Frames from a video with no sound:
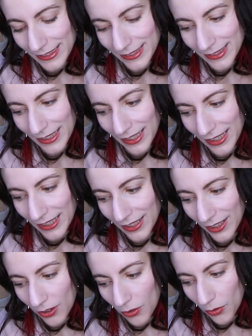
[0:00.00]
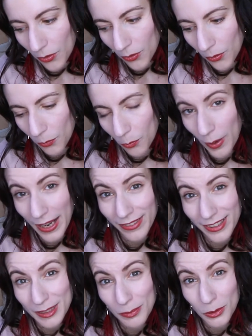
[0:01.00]
to see where
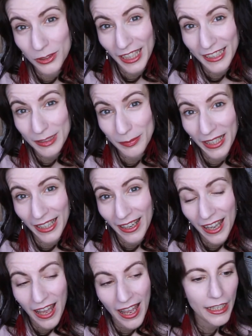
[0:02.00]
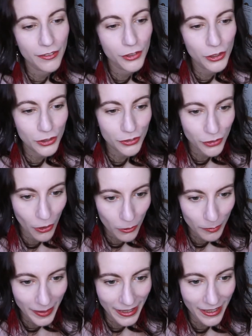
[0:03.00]
this sport takes me. If you'd have
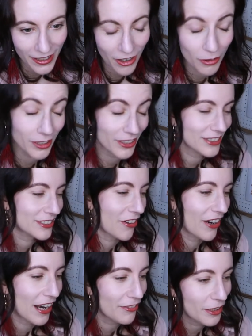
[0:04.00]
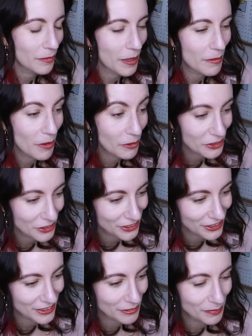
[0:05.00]
told me, oh my God, sorry, I feel a bit
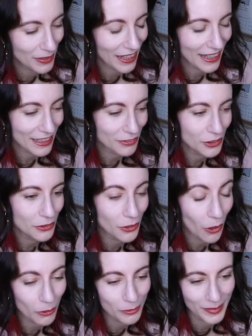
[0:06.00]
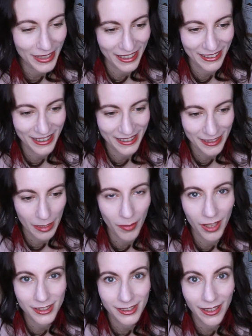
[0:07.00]
emotional, but like if you told me this time
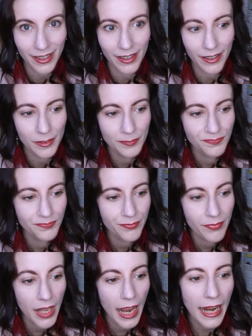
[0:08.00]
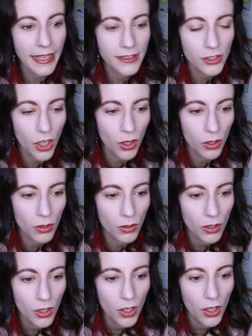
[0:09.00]
last year, hey,
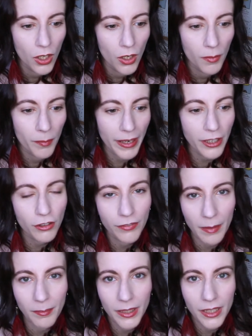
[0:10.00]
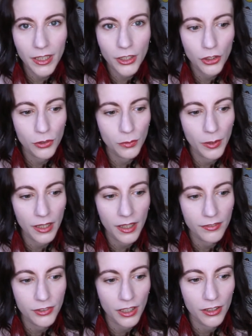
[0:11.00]
so by November you will
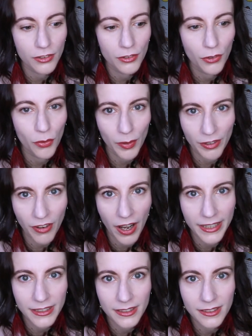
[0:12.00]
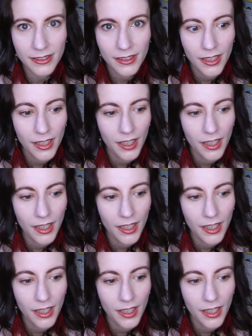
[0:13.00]
have done 3 fights,